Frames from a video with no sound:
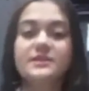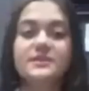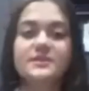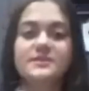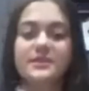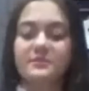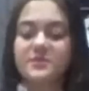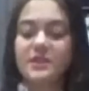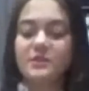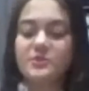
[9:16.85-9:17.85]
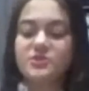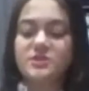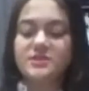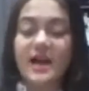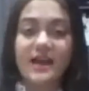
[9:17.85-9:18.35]
this is something which
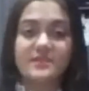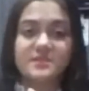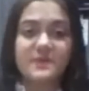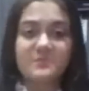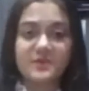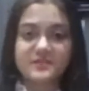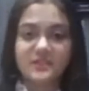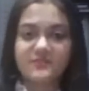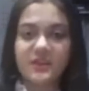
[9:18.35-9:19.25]
is this is my personal